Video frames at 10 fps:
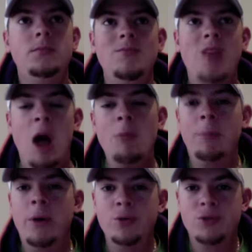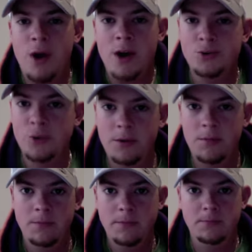I'm a postgraduate.
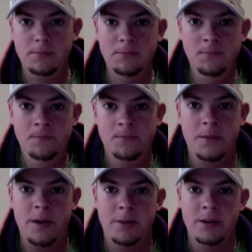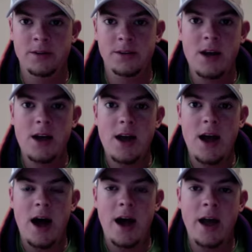That means
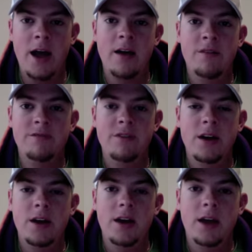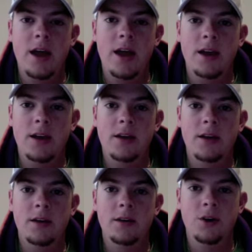I have a
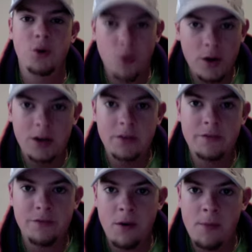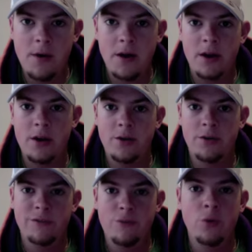degree from
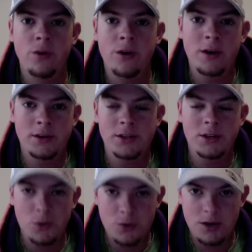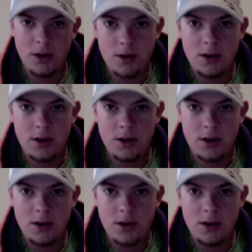another 4-year institution.